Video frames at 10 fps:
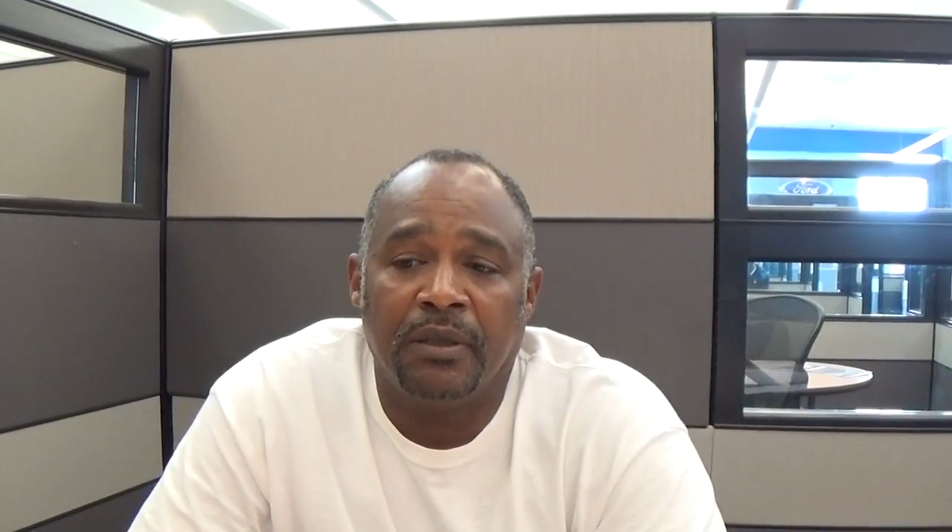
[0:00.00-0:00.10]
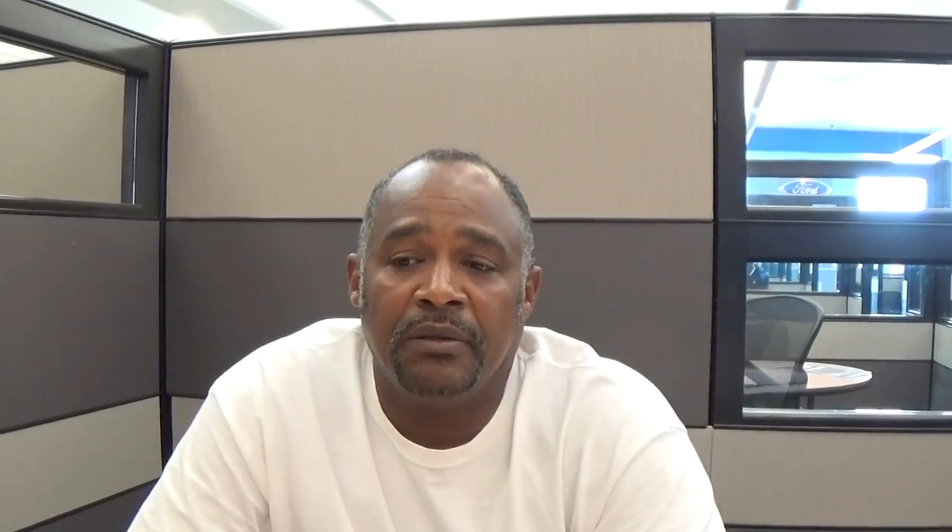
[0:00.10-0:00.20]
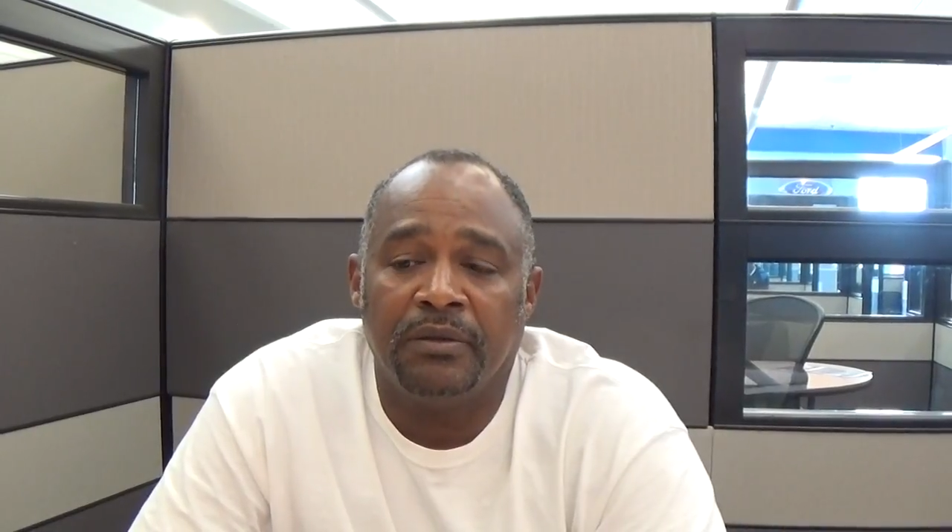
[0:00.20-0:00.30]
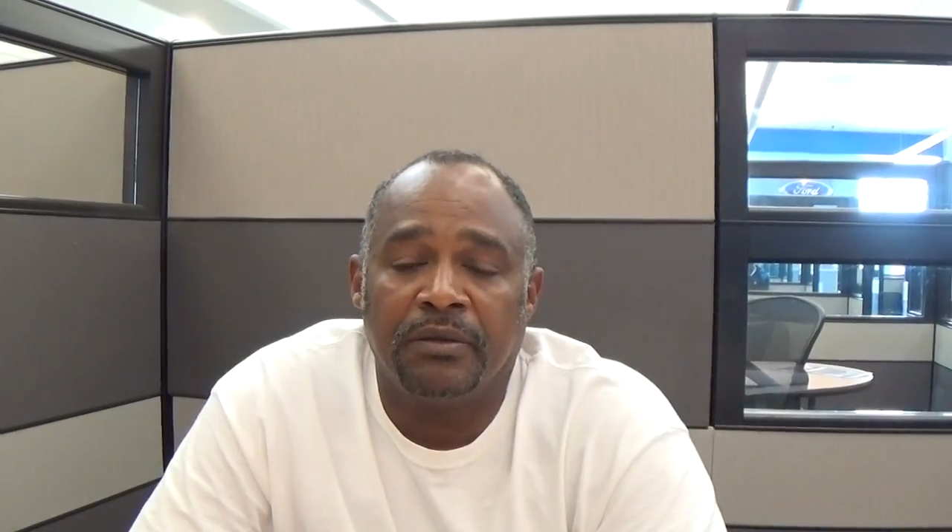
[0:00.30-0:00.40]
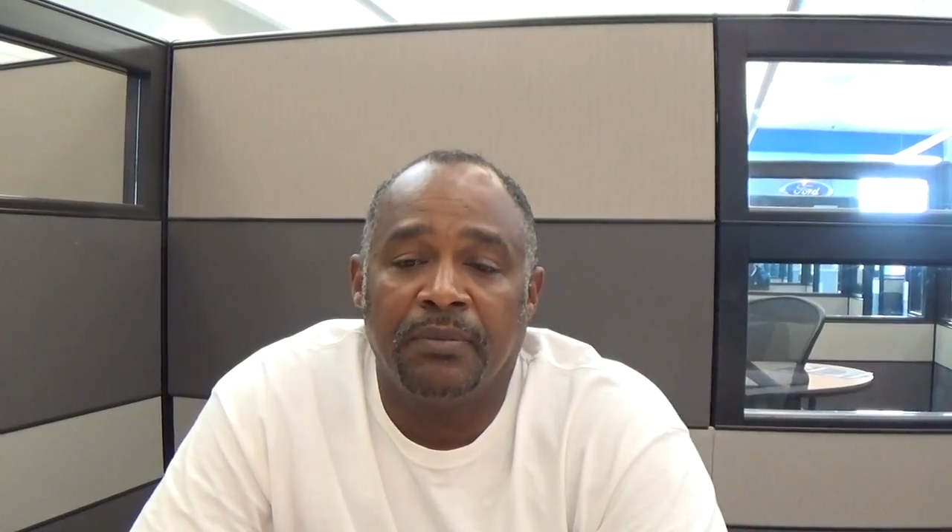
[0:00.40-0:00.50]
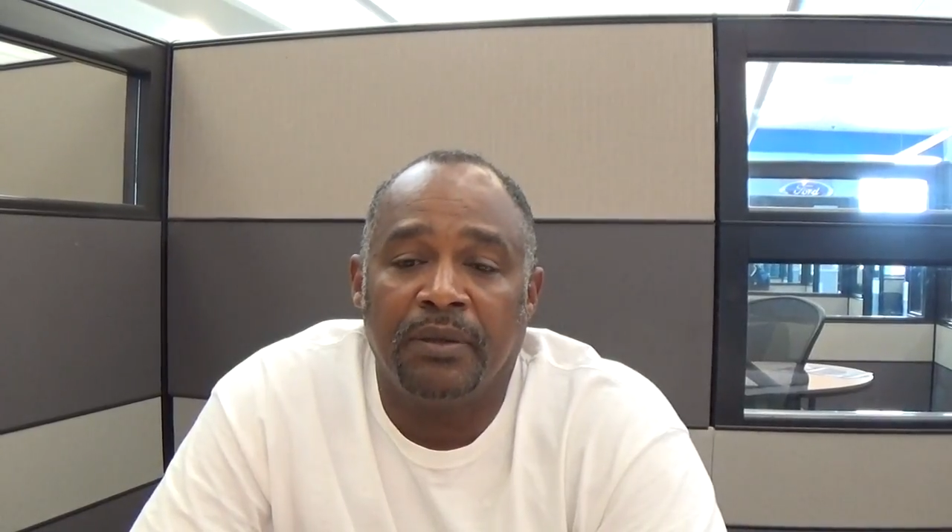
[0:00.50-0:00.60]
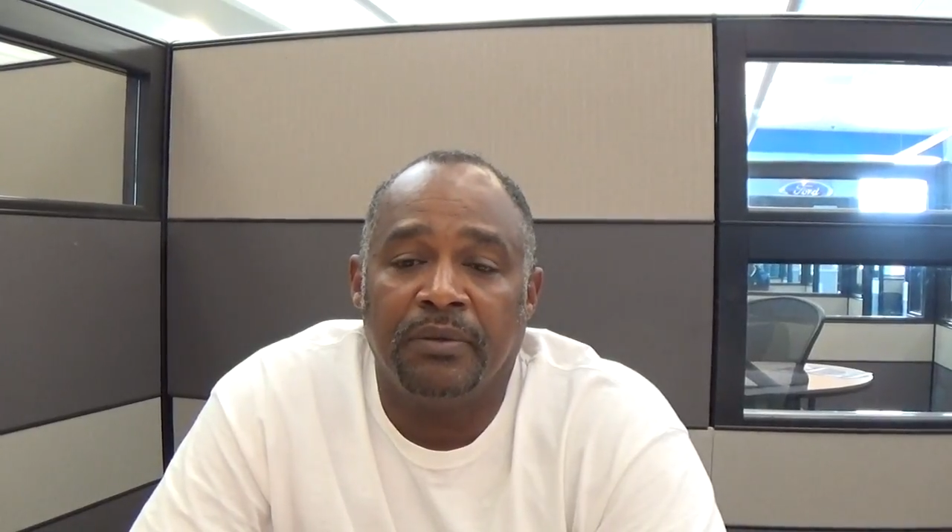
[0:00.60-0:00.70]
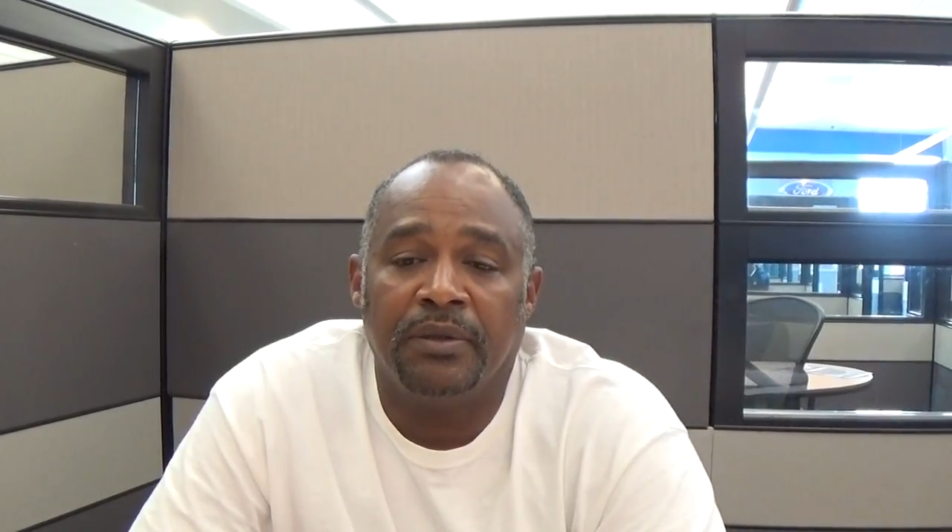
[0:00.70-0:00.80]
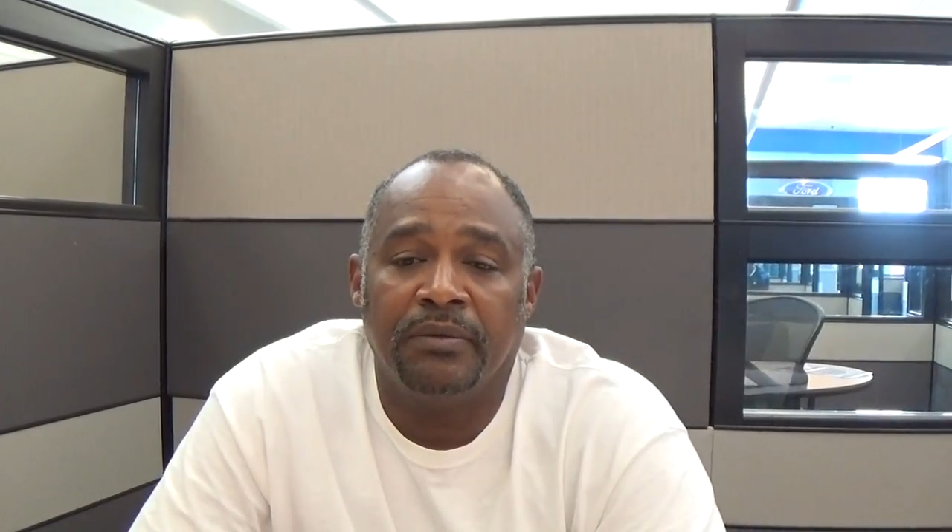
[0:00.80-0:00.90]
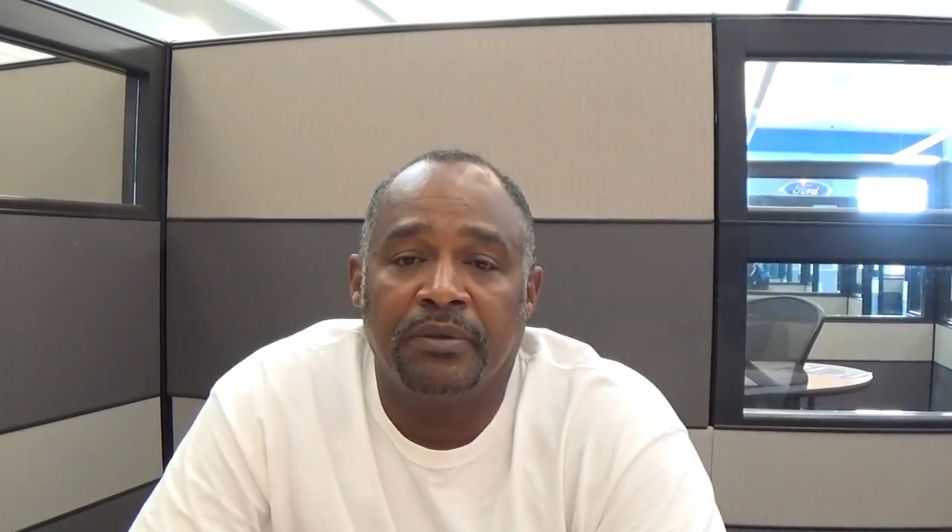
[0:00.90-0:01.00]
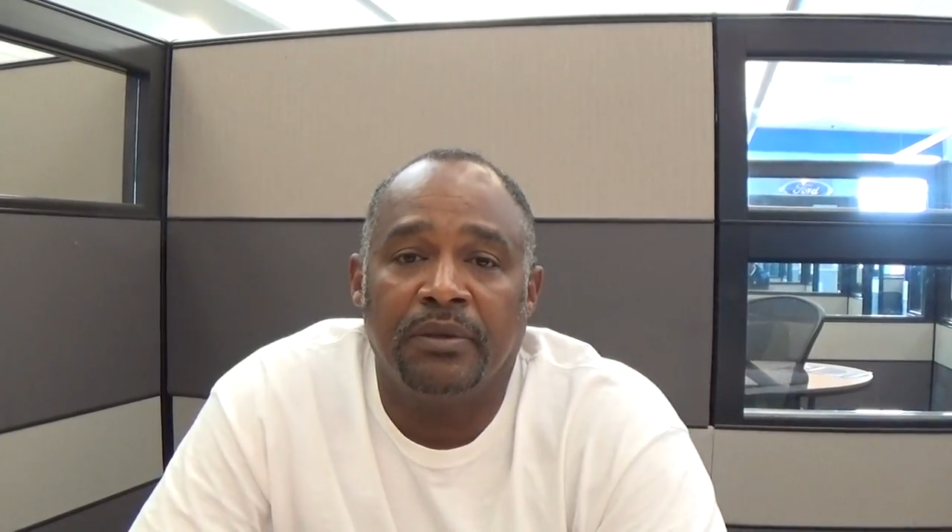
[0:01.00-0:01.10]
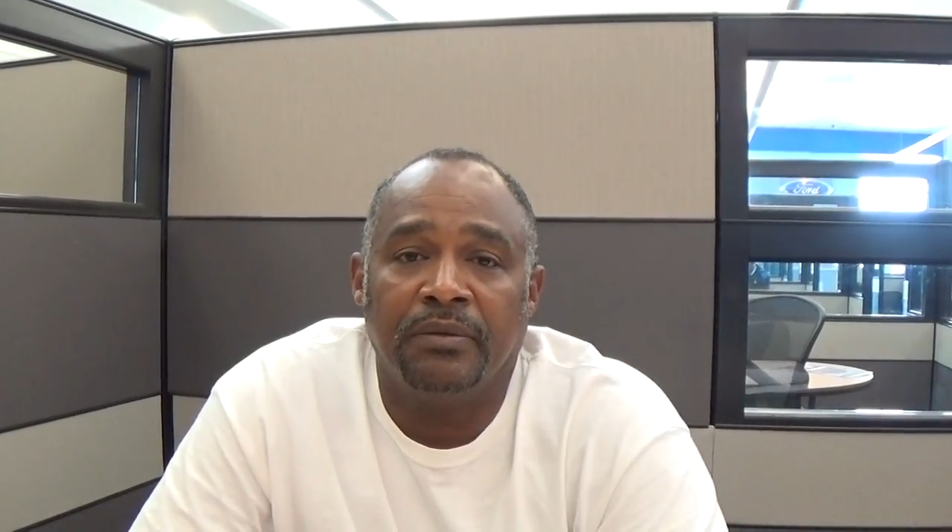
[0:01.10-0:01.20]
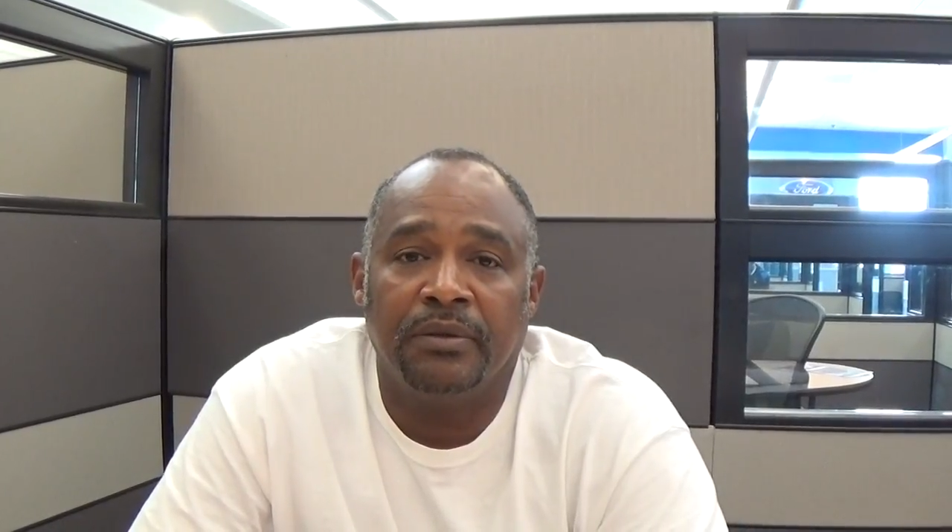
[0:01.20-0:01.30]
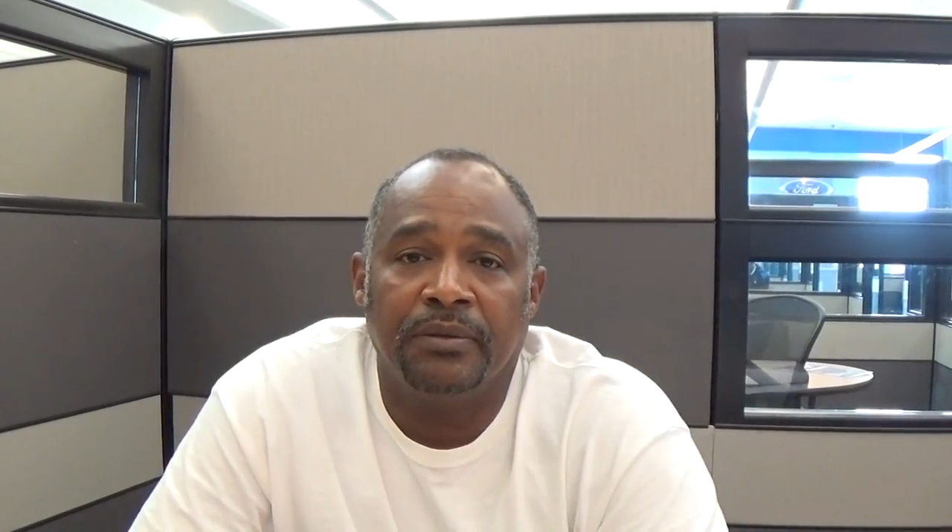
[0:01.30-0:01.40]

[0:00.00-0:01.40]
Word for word: courteous about what he was doing.